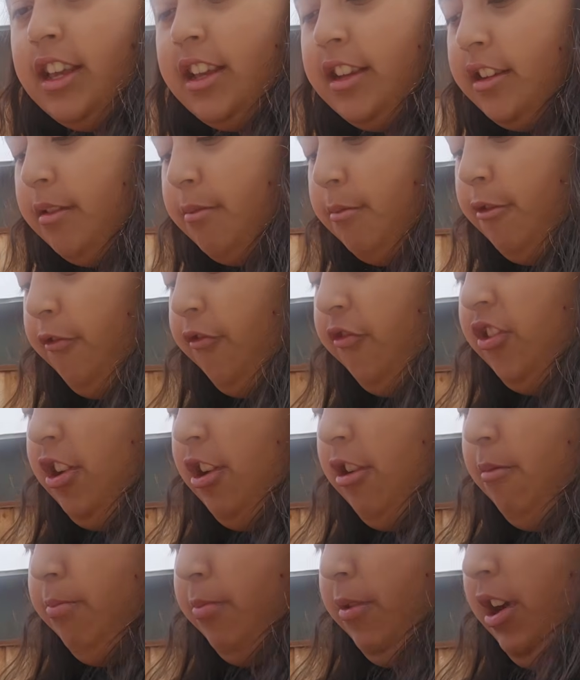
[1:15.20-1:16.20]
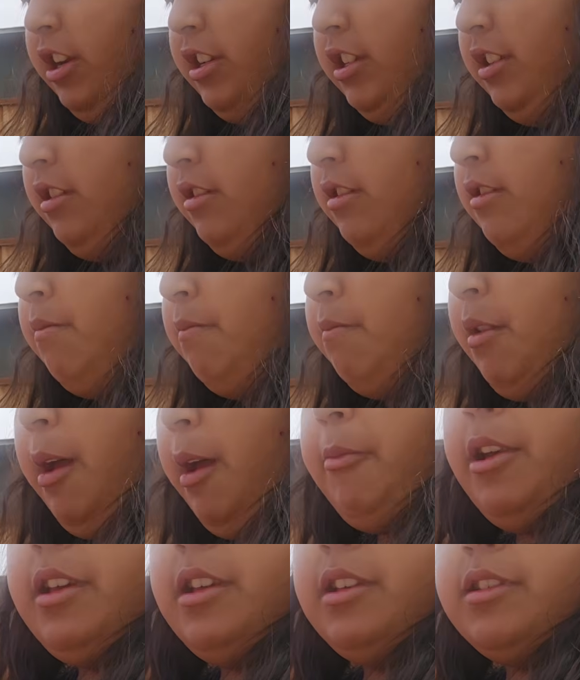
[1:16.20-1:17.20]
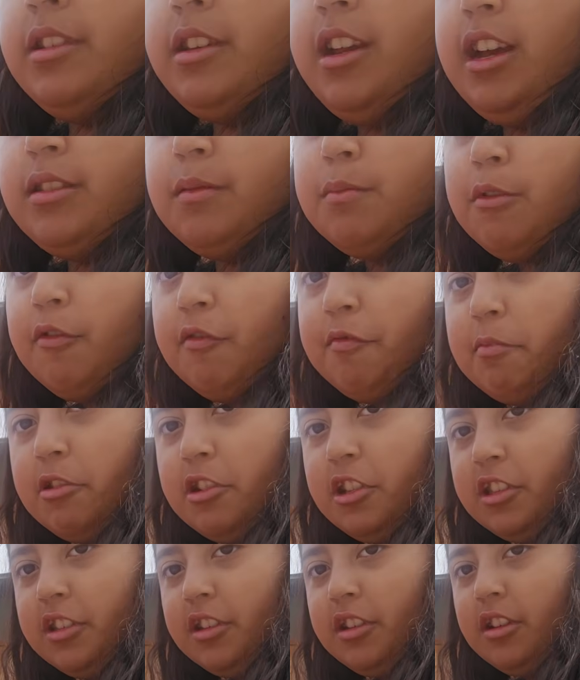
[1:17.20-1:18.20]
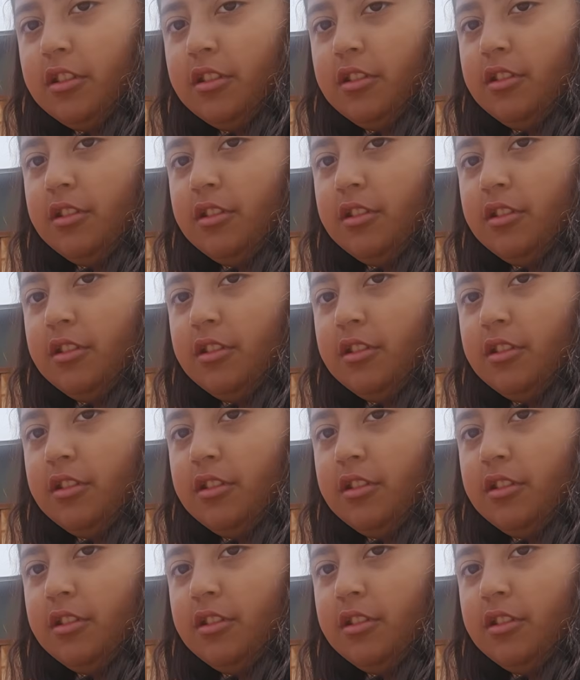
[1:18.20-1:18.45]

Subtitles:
that they can move their body, Bobette isn't as movable as the